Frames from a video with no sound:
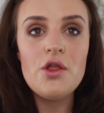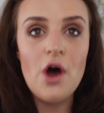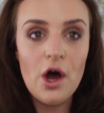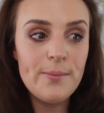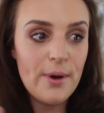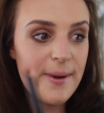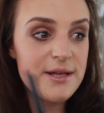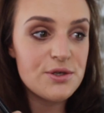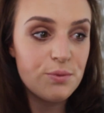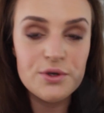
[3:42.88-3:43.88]
The eyebrow
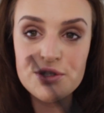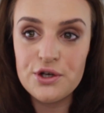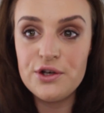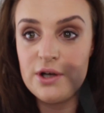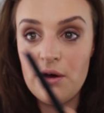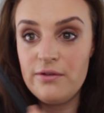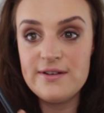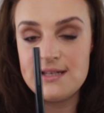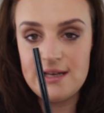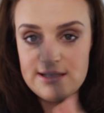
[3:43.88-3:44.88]
pencil was good.
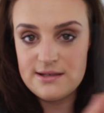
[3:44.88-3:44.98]
Obviously,